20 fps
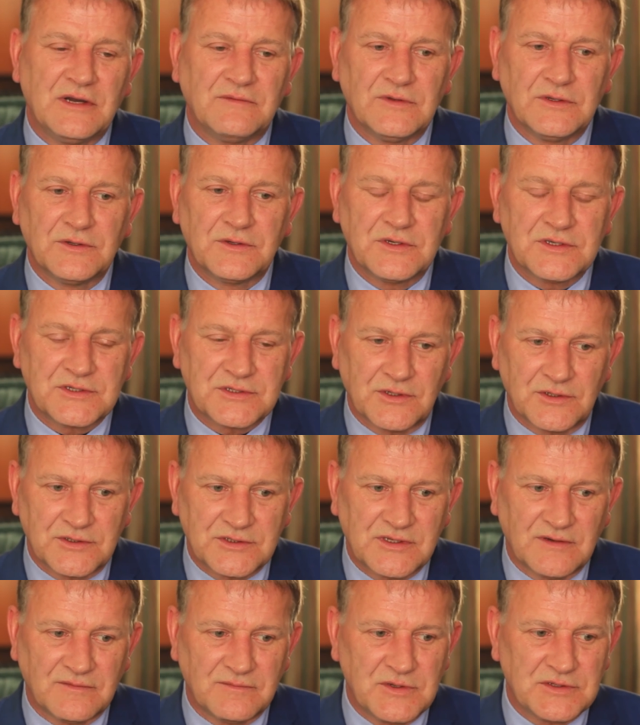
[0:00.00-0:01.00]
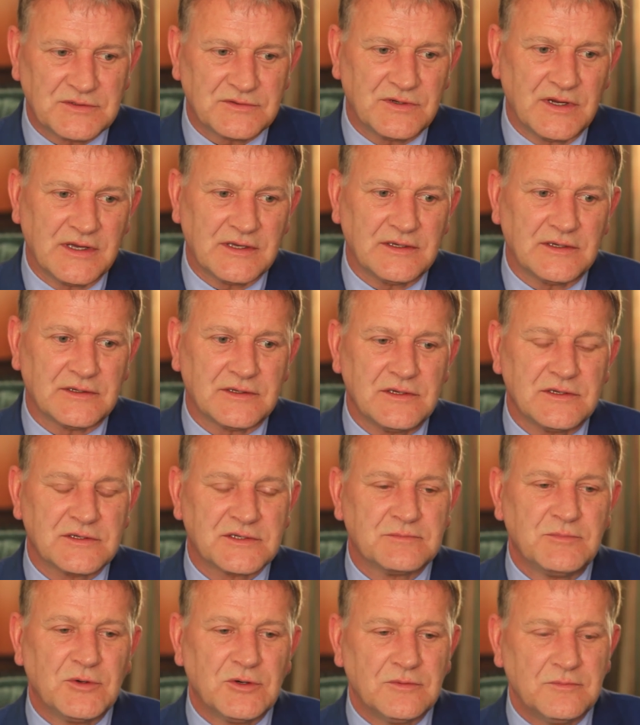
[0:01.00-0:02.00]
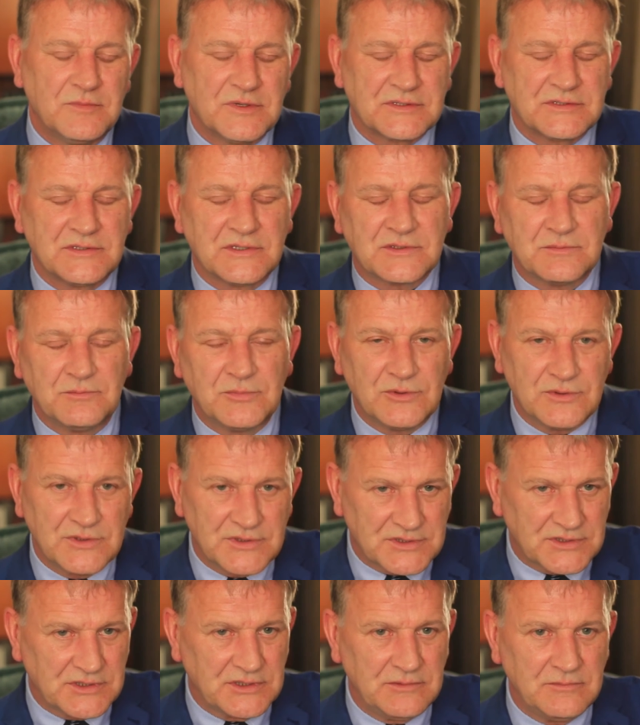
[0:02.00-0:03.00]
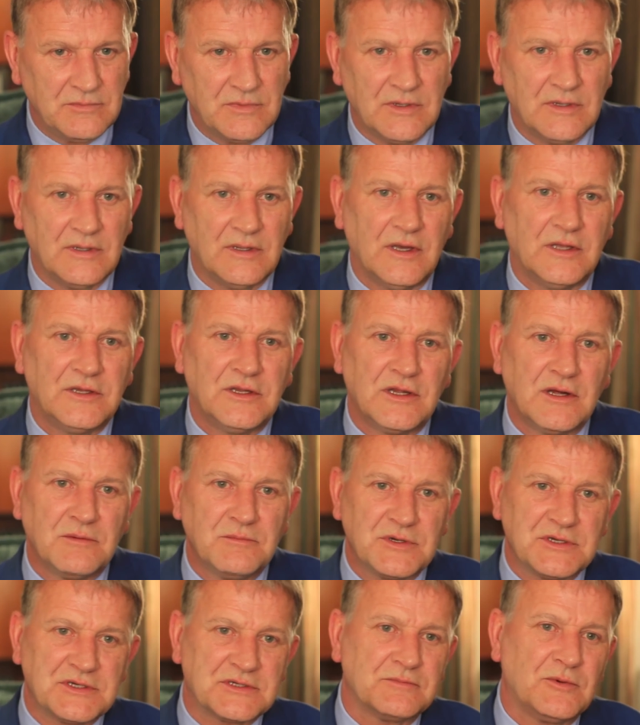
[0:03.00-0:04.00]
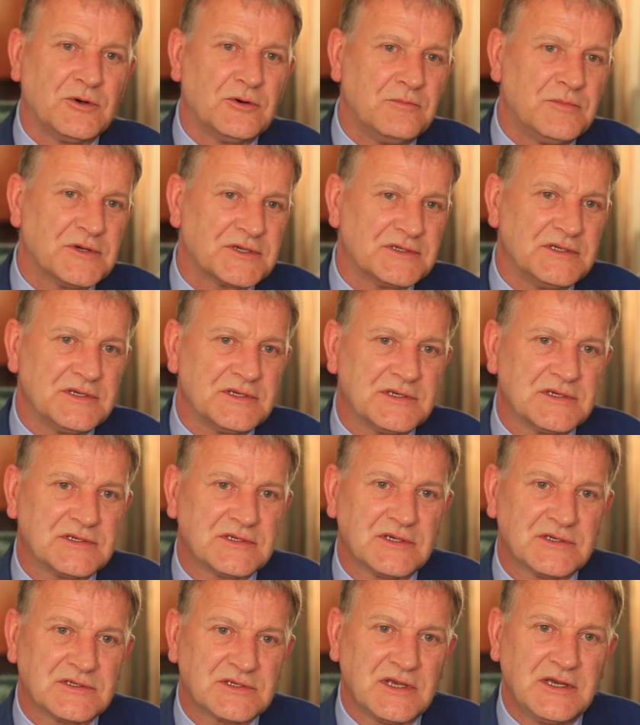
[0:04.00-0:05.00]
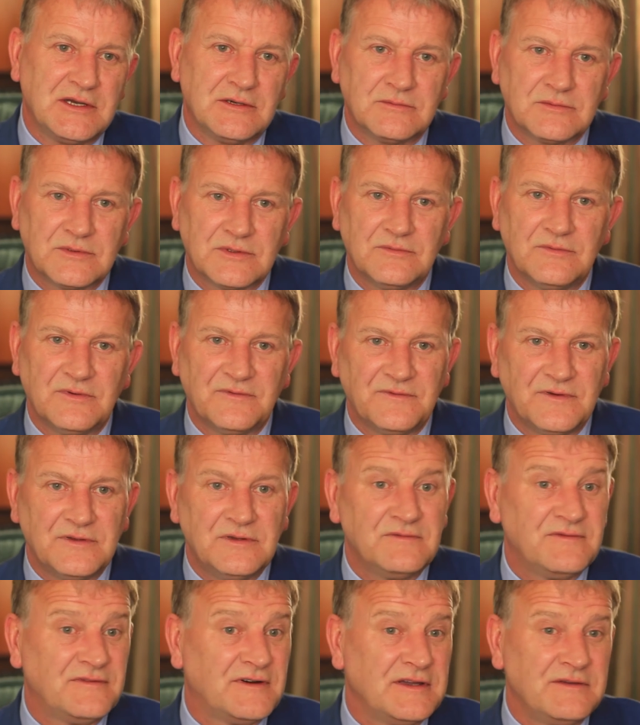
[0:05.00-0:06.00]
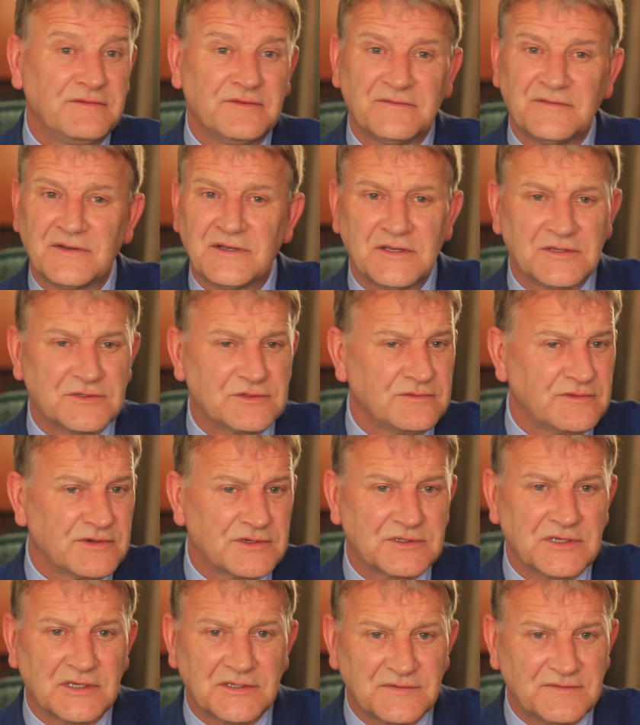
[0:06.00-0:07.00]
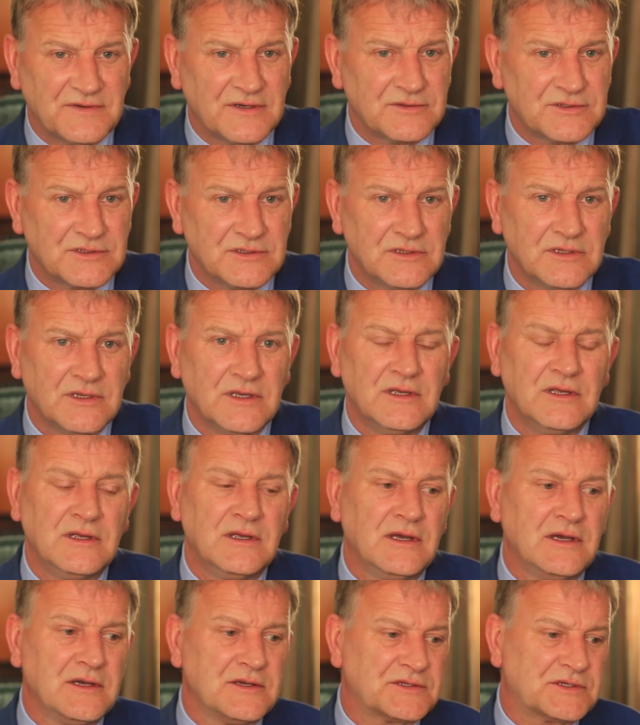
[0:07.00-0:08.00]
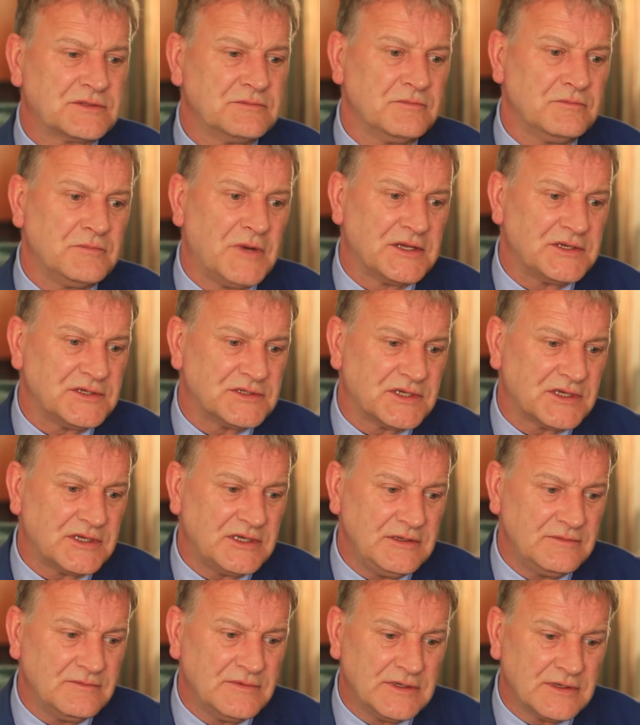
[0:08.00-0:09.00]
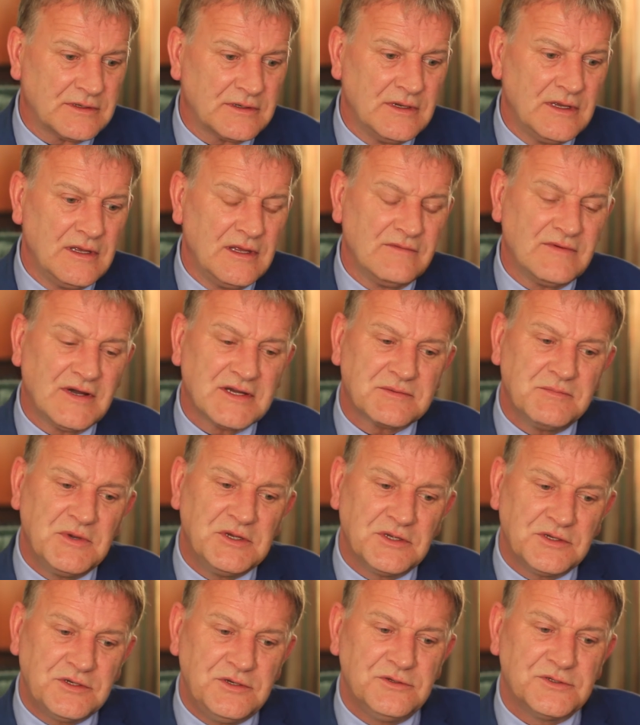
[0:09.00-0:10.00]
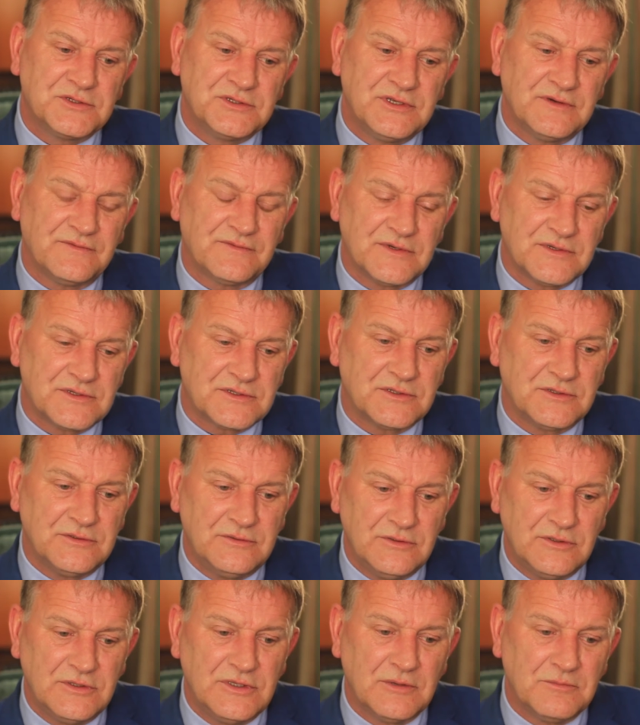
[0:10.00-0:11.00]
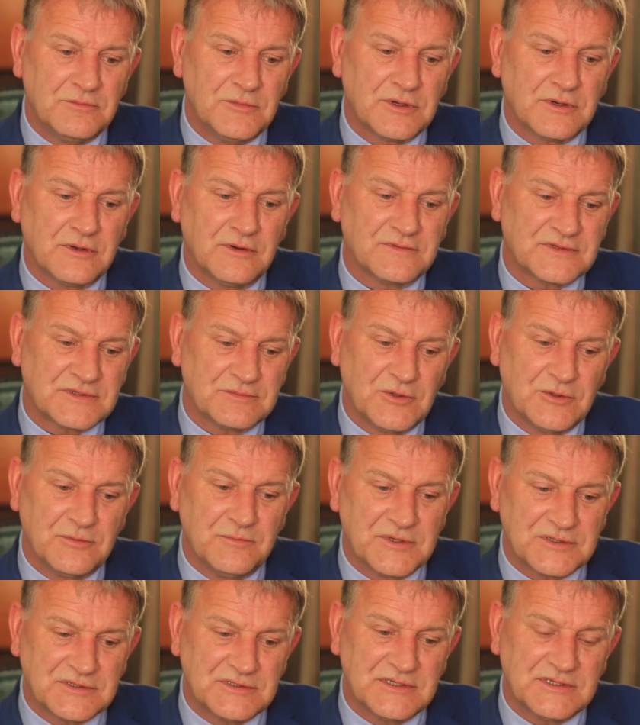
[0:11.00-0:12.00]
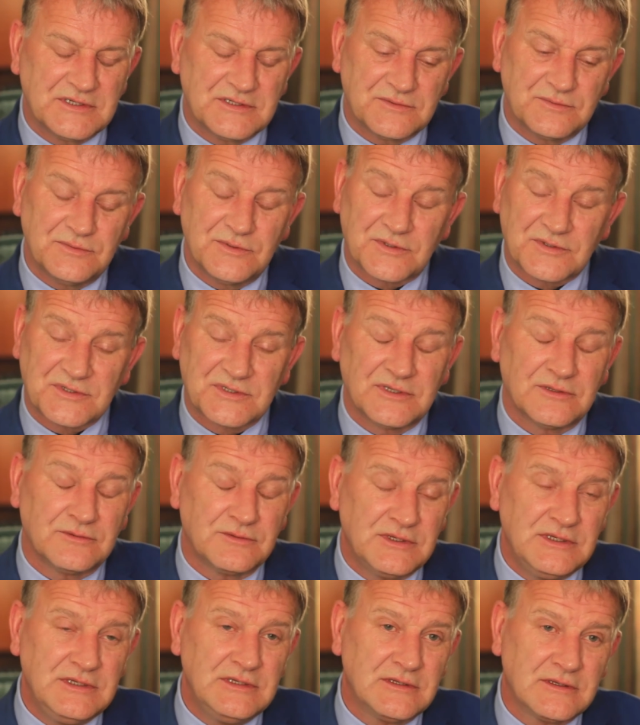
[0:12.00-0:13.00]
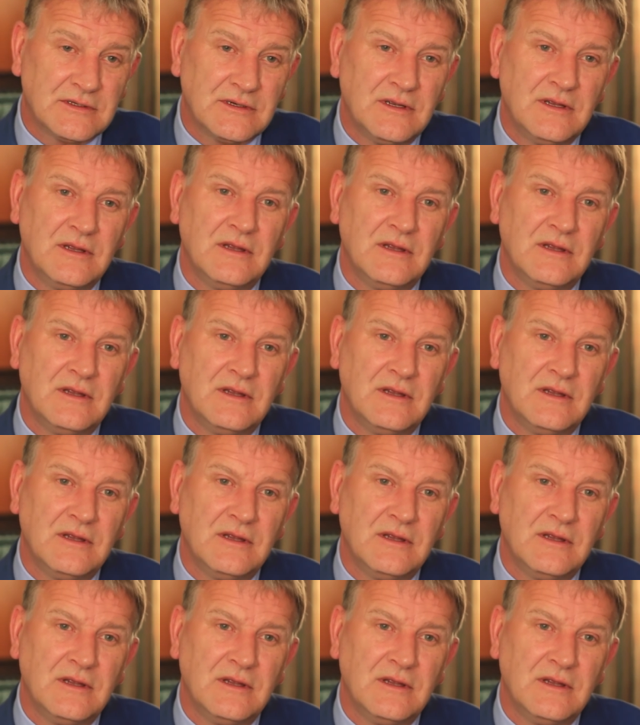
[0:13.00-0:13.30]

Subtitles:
have a look at the Scottish Government's record and the small business bonus scheme and the number of small businesses it's helped within Fife, I think it's over 6,000 it's managed to keep there. That's made a huge difference to a number of small businesses who are still here